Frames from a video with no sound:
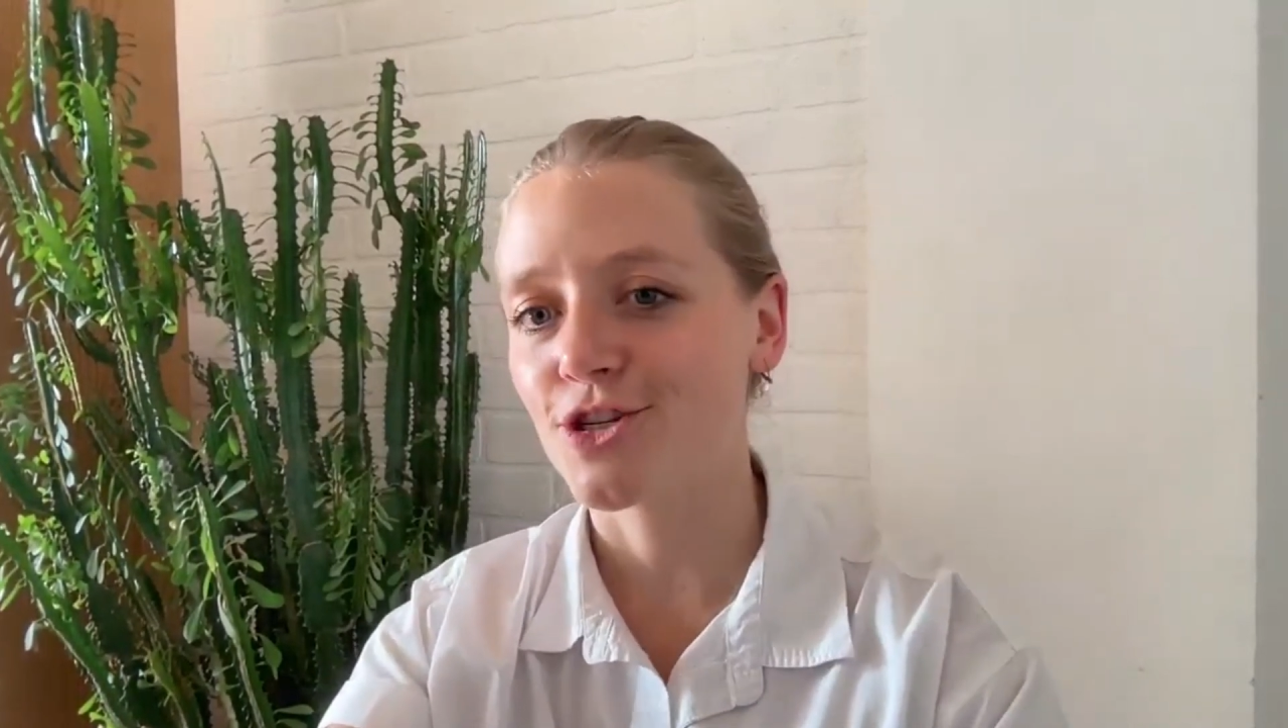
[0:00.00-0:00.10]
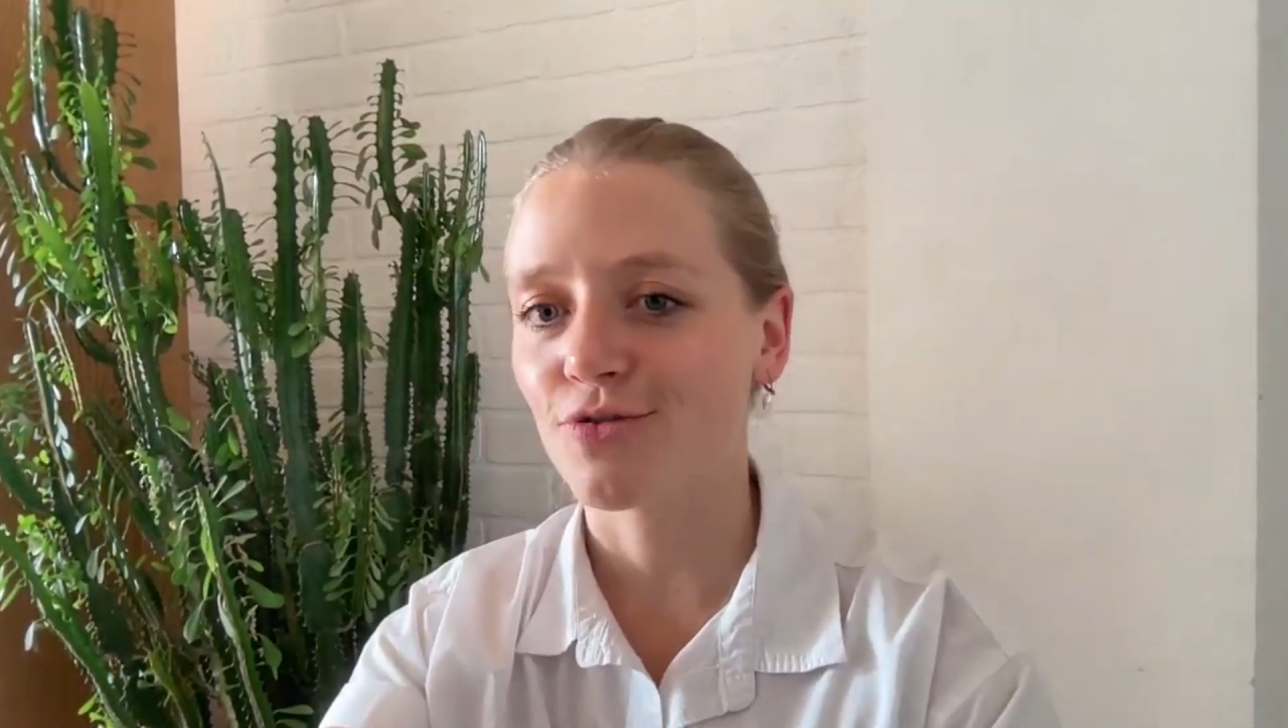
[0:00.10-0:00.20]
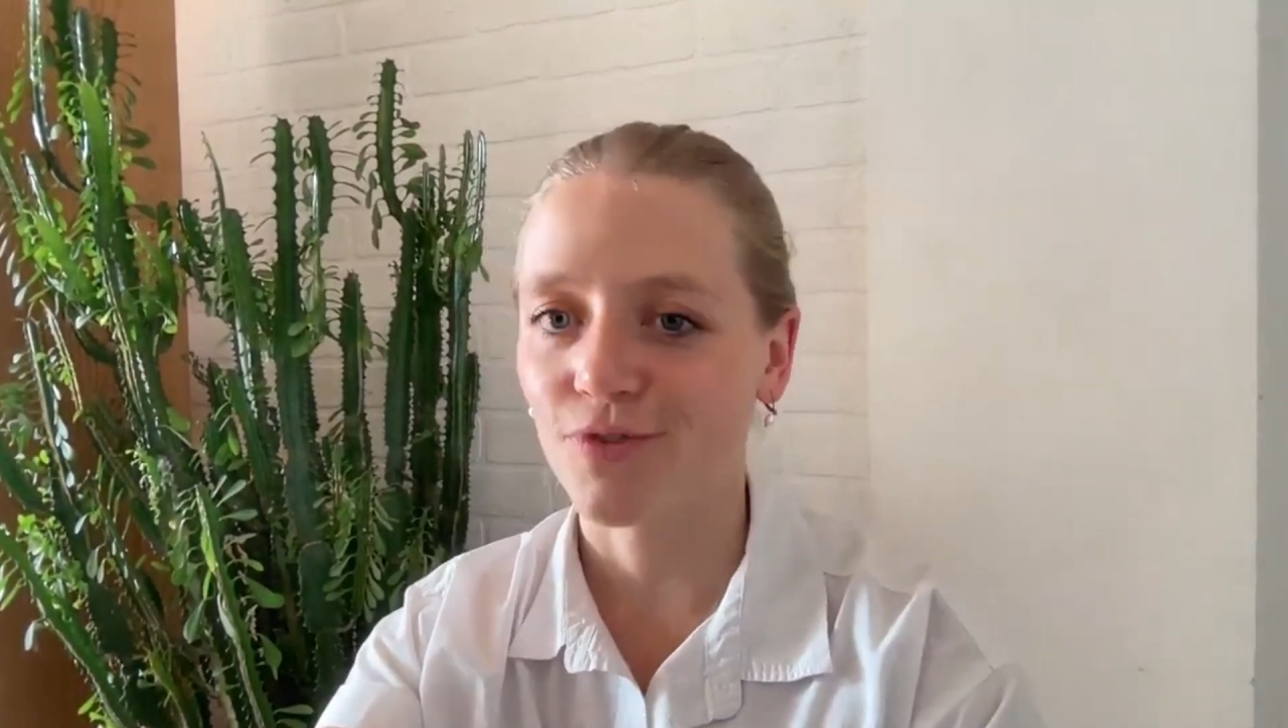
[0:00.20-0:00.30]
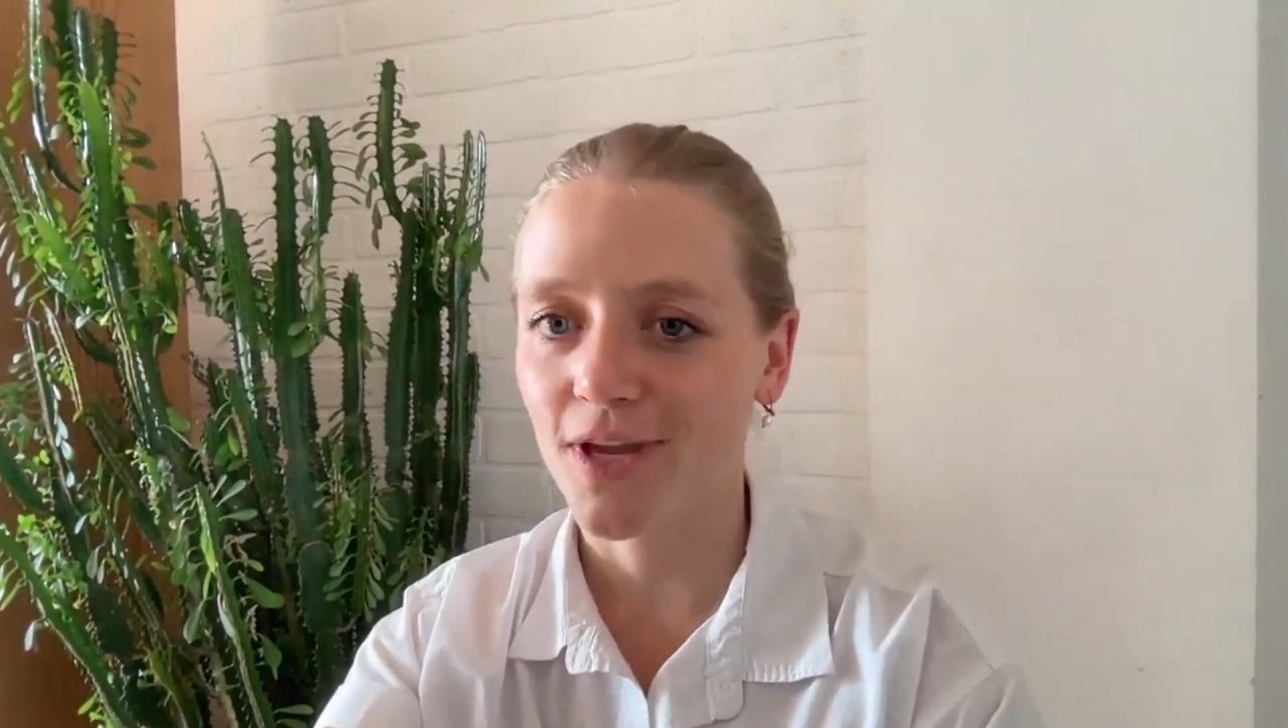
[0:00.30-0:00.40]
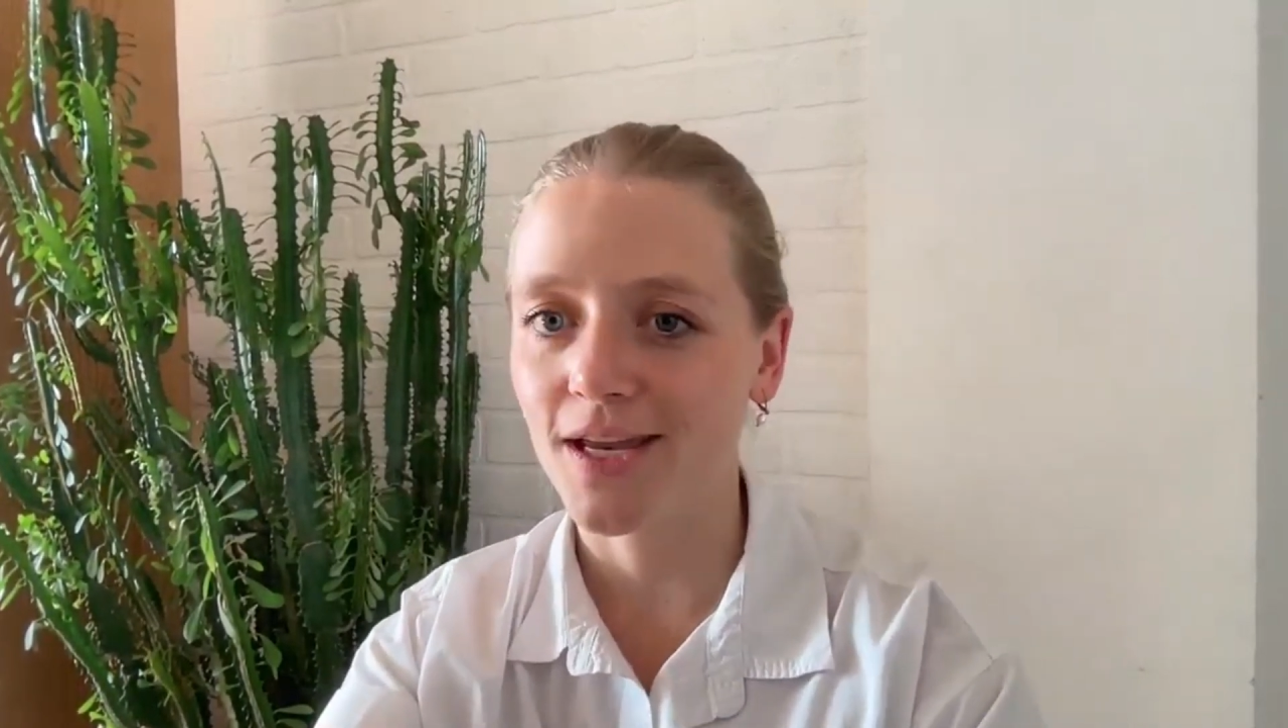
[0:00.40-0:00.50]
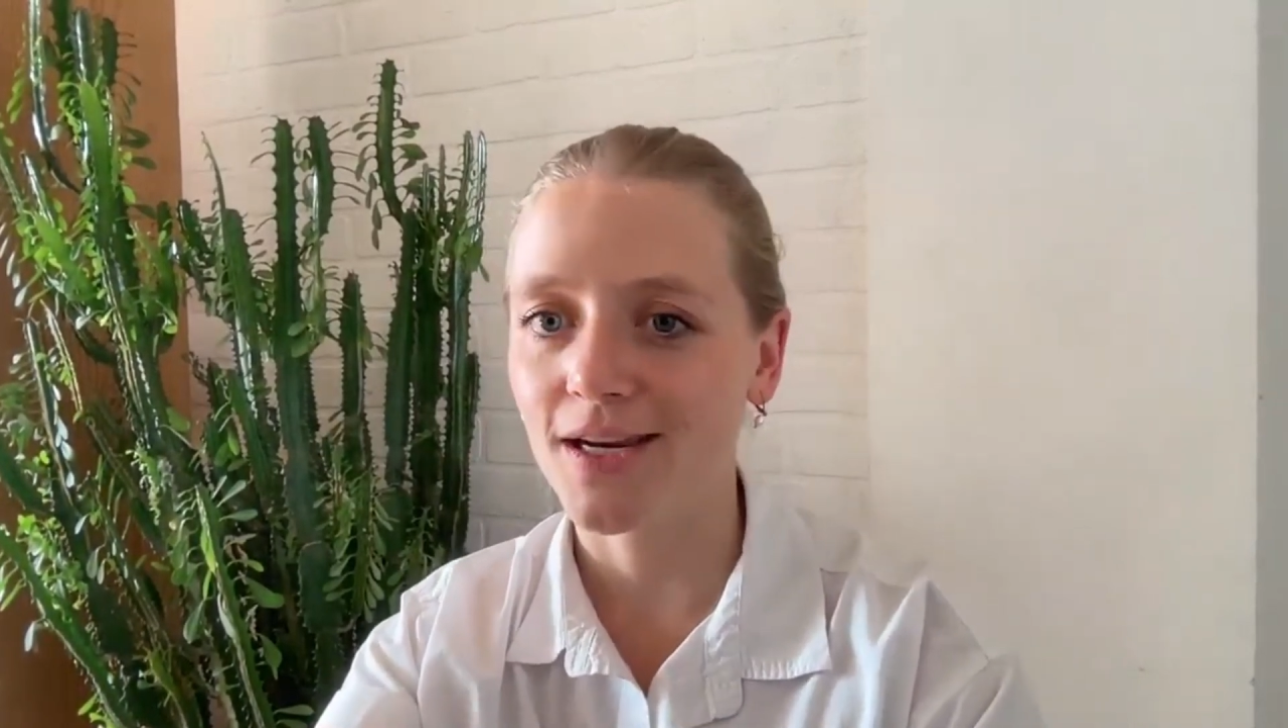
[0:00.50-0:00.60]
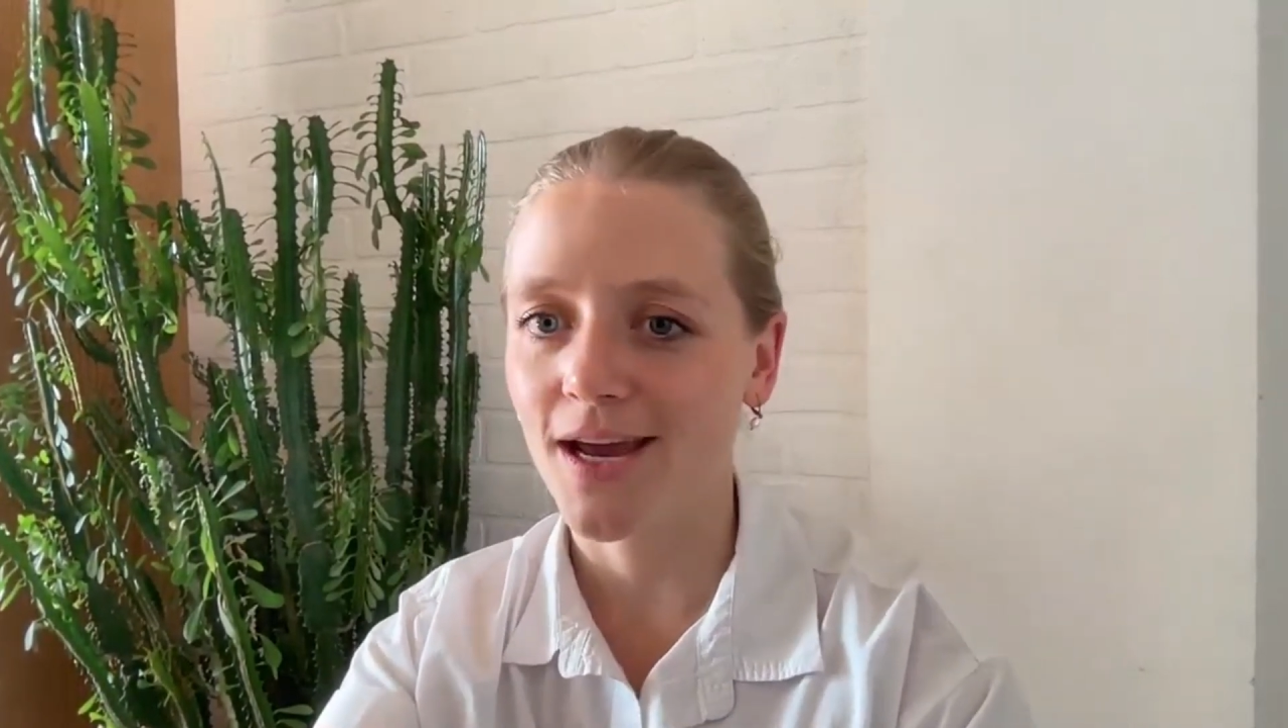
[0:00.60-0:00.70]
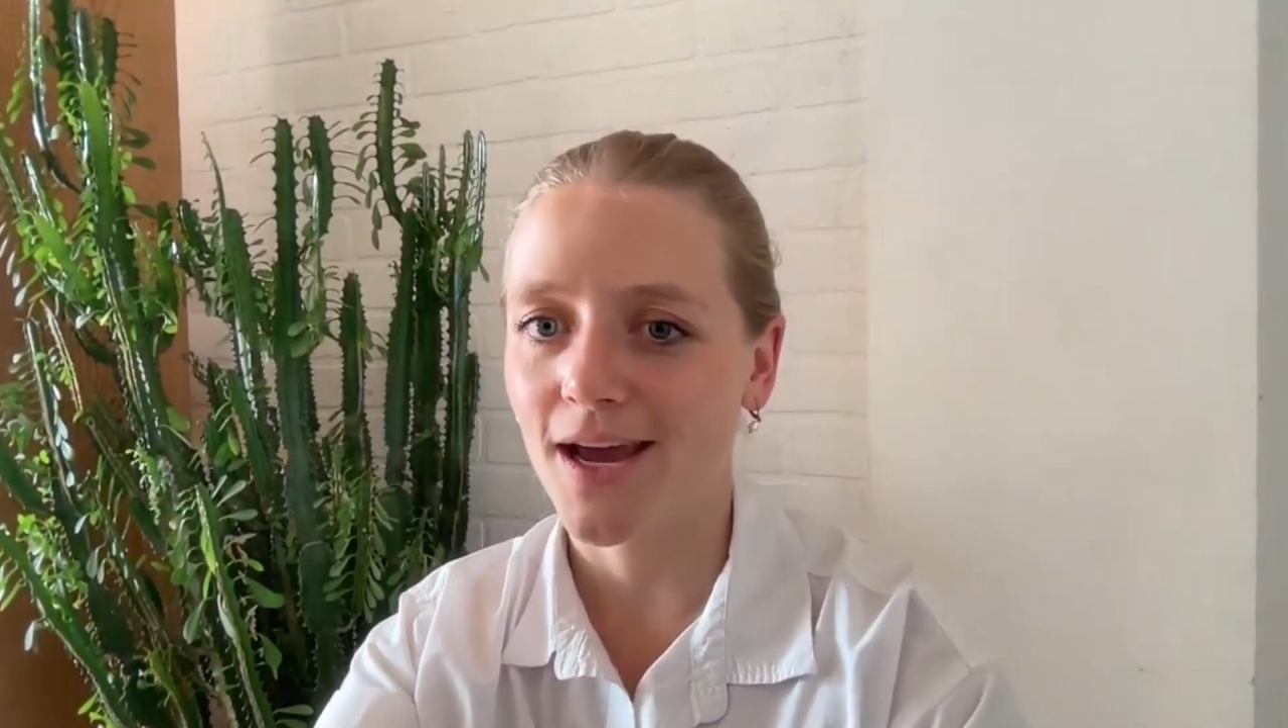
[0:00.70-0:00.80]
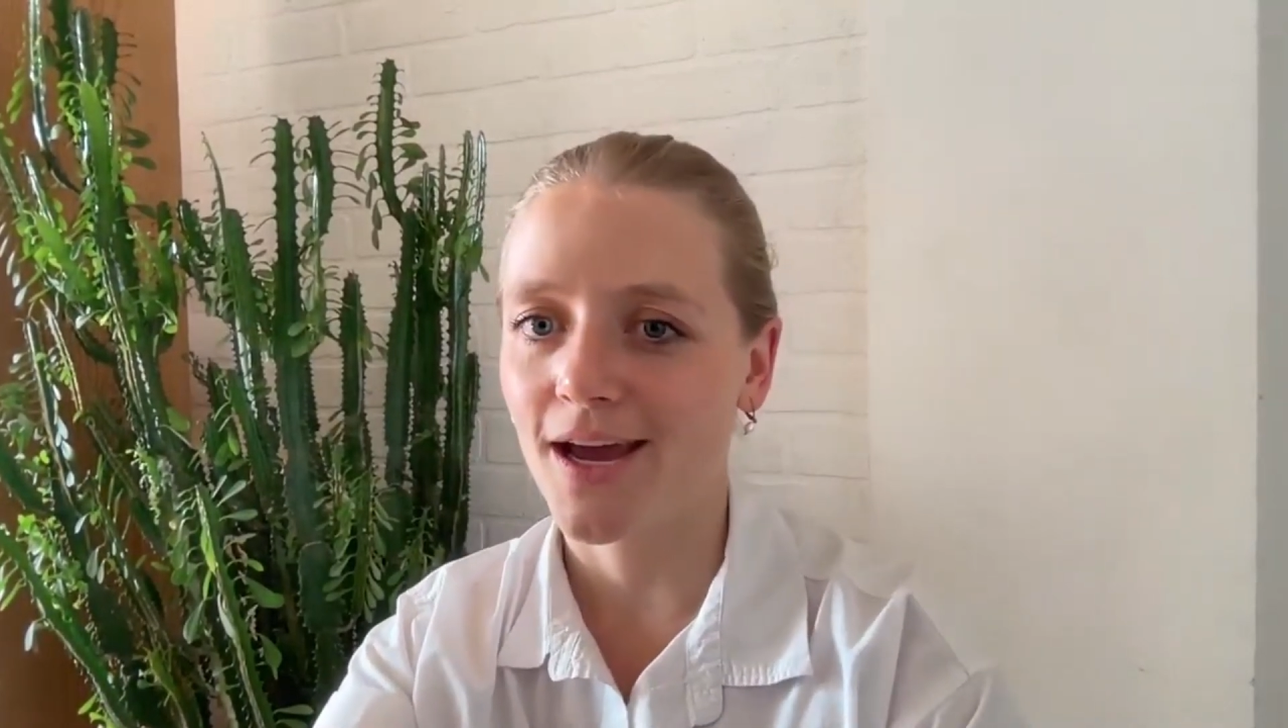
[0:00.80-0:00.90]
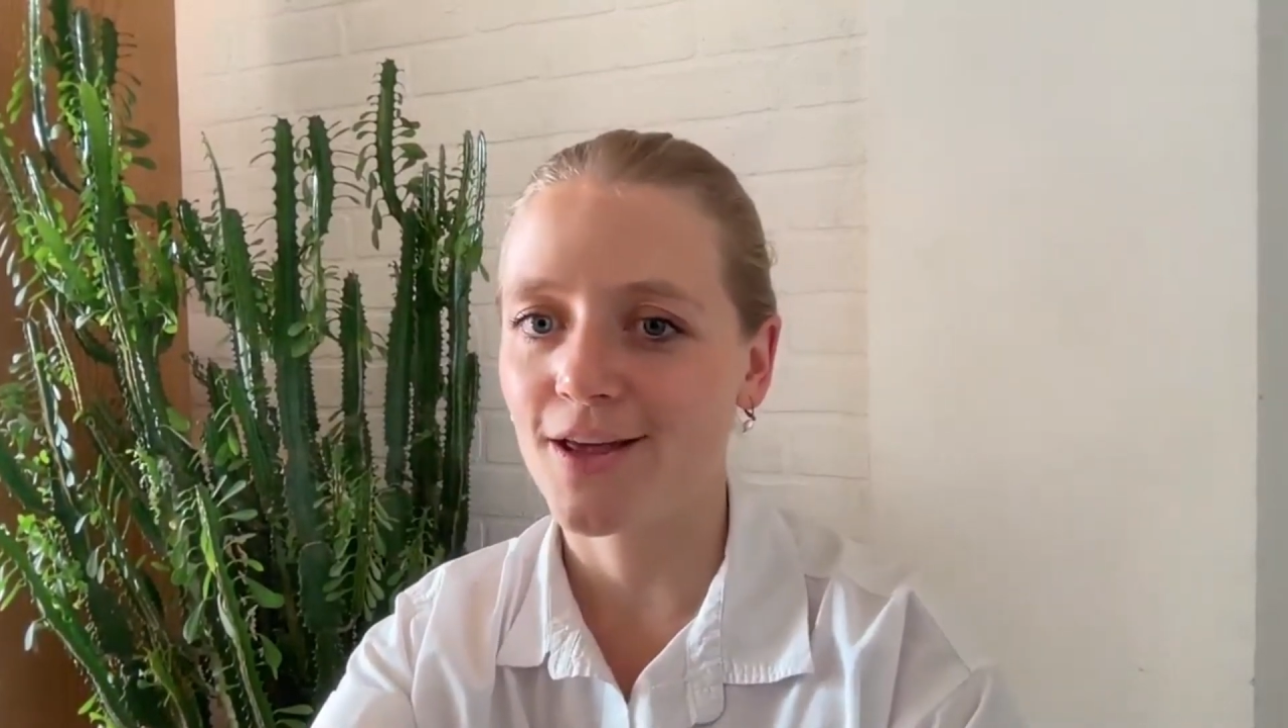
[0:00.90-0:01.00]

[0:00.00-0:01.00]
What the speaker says: to read